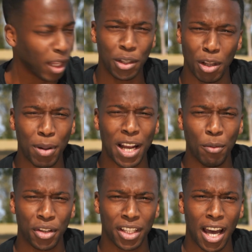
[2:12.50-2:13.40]
So the plan
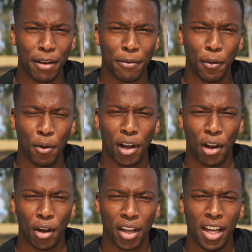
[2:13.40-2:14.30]
was, at 4
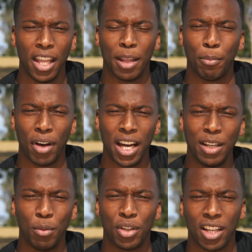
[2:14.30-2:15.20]
o'clock, the
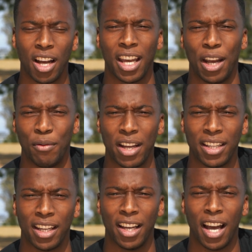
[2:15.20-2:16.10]
bride would start getting
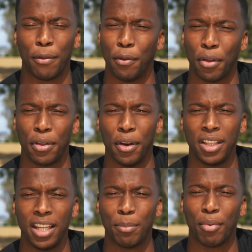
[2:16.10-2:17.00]
ready. At
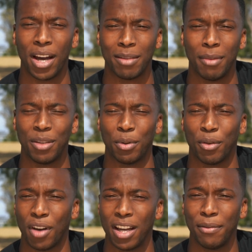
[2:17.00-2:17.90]
4:30, the bridesmaid would
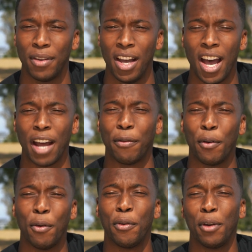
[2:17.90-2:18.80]
arrive. At
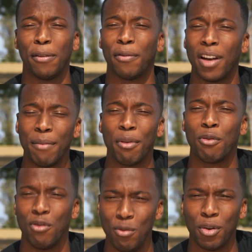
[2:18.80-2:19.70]
4:45, the
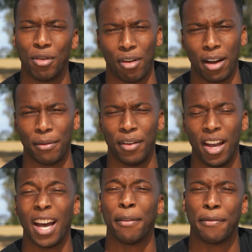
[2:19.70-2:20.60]
groom would arrive.
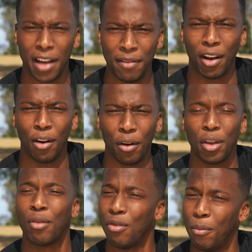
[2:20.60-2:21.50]
At 5 o'clock,
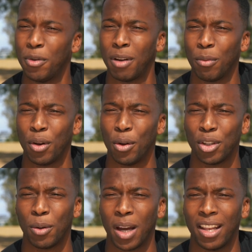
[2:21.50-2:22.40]
the groomsmen would
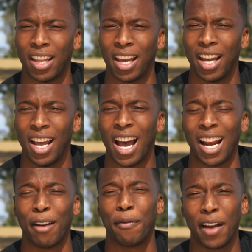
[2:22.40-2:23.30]
also get there. And
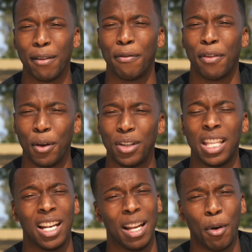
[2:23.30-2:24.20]
at 5:30,
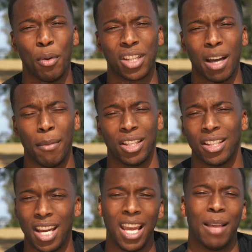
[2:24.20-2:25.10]
the limo was coming to
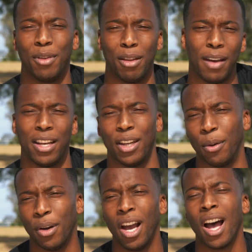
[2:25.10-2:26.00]
take them to the venue.
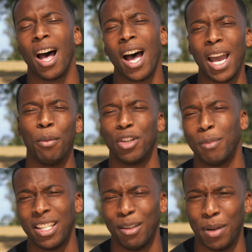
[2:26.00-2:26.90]
I was
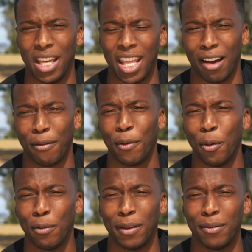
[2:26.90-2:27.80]
meant to be there at
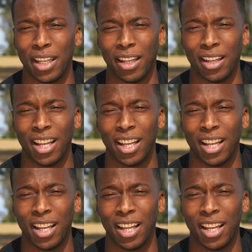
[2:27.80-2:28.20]
4:15.